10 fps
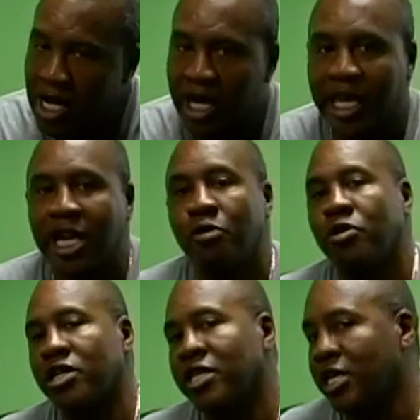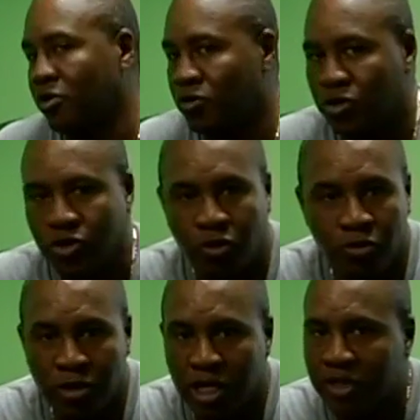Again, I want to thank you so
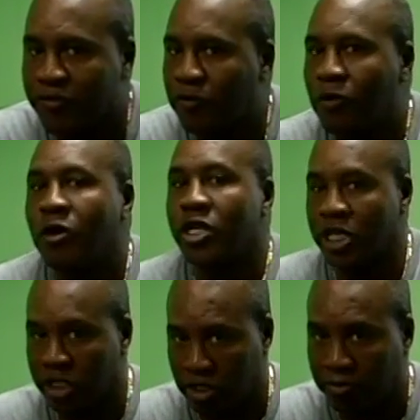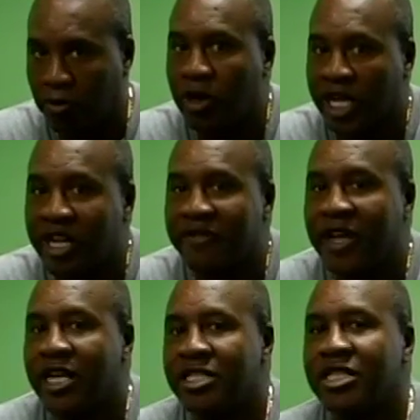much for your support in
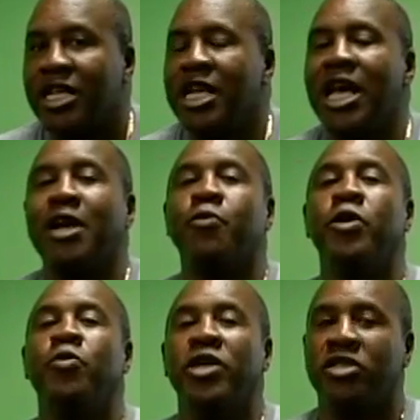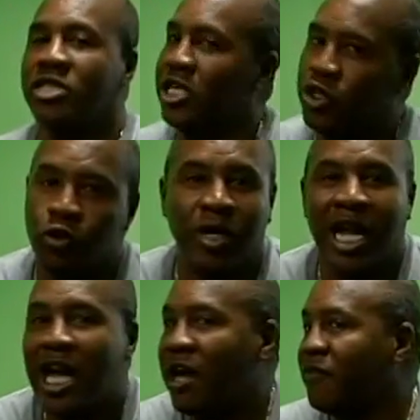advance, and we wish that you would
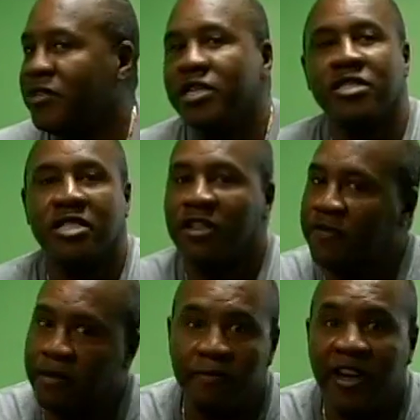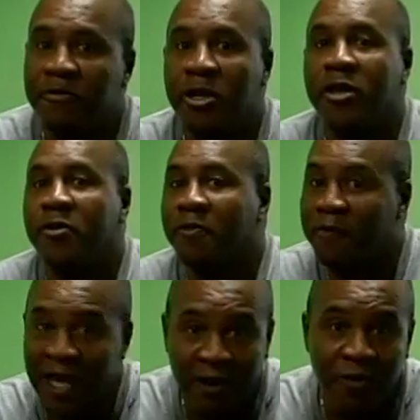have yourself a very
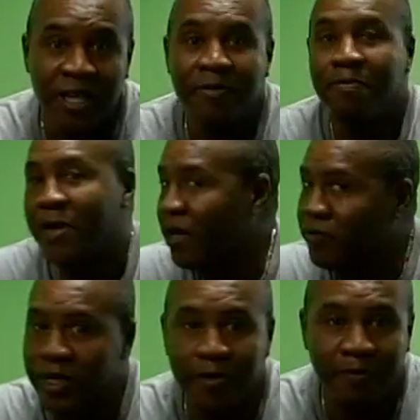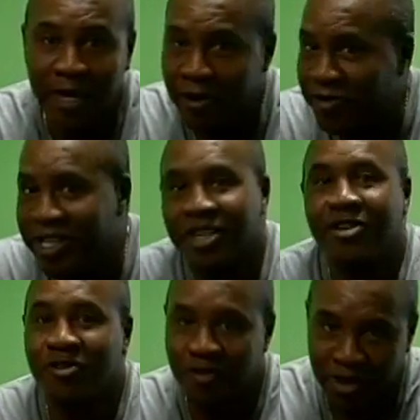merry, merry, merry
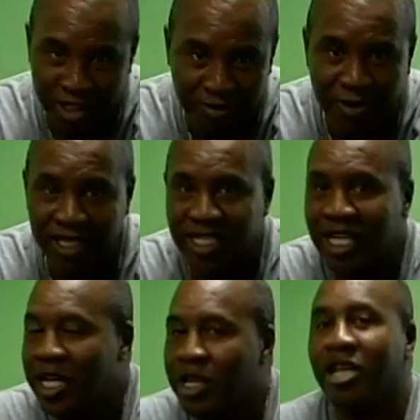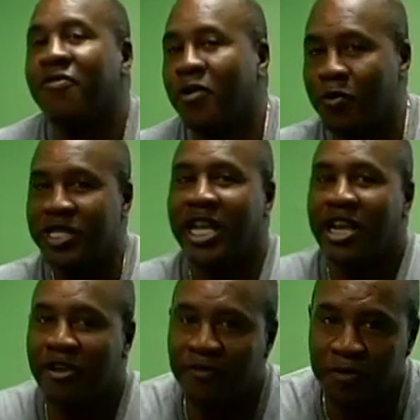Christmas. Look forward to
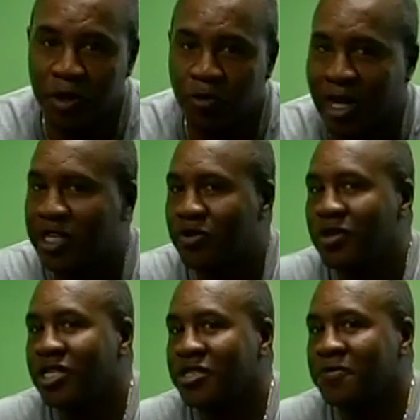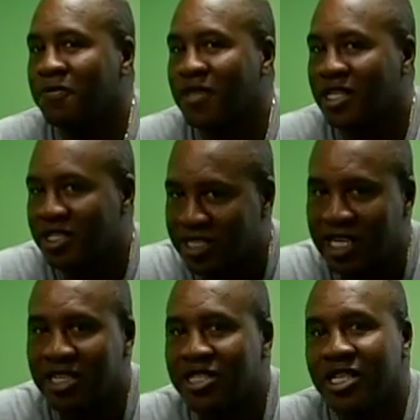hearing from you. Write to us,
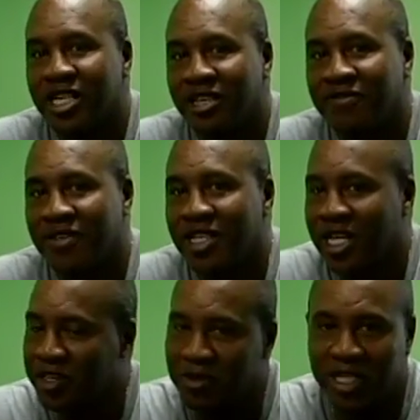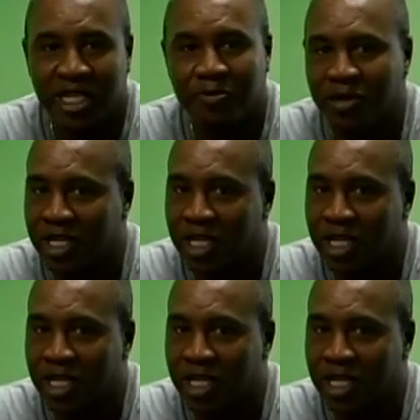send us your gift, and you can just put